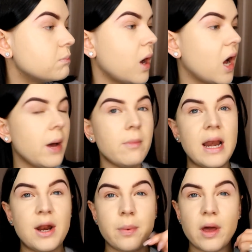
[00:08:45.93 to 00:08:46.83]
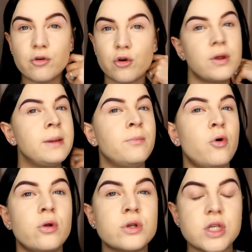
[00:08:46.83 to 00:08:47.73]
Um, a little bit of cream
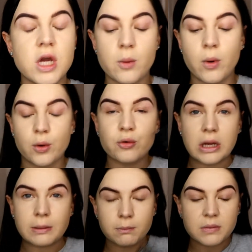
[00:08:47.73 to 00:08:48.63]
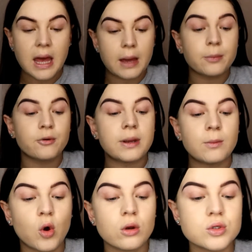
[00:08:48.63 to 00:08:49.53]
bronzer, well cream, yeah,
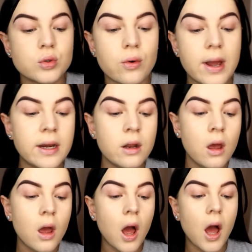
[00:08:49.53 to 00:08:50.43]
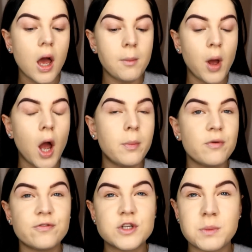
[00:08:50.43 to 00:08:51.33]
cream contour in. Um, I
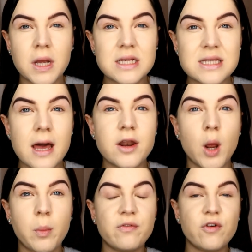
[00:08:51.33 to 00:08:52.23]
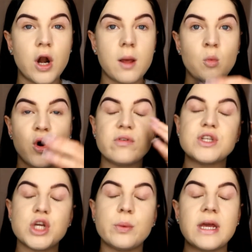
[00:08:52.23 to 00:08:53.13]
just, like I said, I prefer like more of a
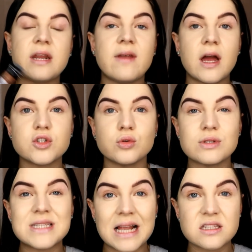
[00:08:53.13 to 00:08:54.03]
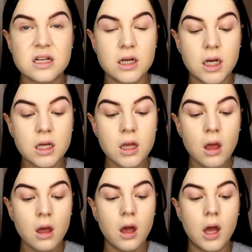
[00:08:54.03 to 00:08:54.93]
dewy and a natural satin look
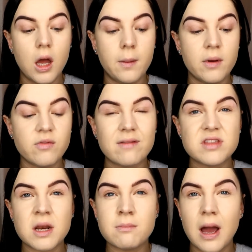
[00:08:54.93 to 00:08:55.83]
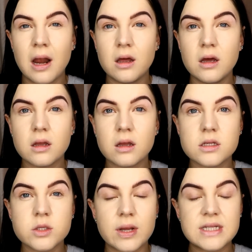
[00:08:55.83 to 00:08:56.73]
um, rather than a matte look.
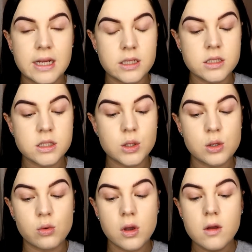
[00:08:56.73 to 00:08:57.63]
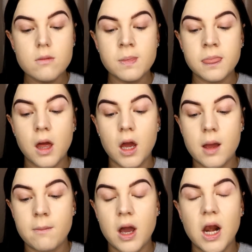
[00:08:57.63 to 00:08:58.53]
So I tend to,
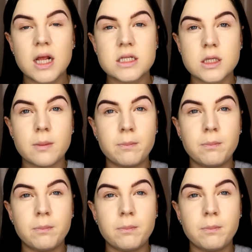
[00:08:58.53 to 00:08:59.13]
um, I like to